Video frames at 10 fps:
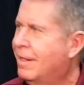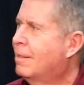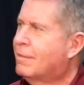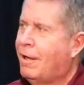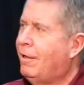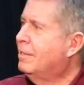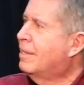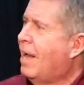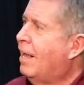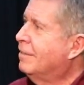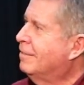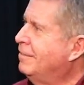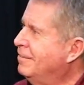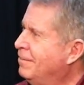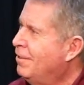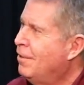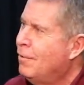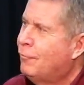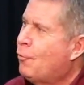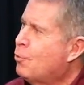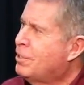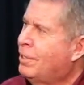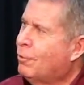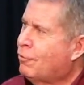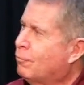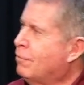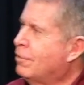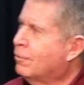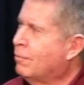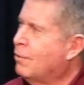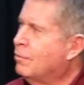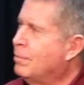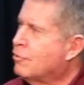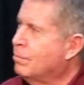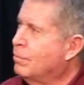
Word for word: That's all he got. 40 years of running around with a bunch of